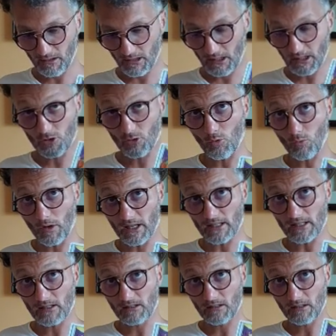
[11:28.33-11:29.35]
is
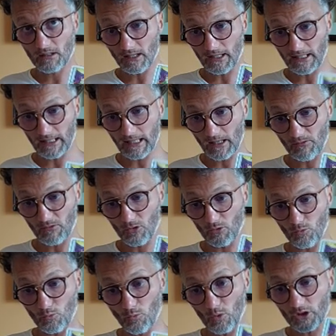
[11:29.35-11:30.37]
always going to give you
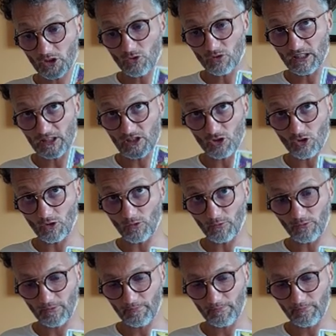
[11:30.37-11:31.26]
what you deserve.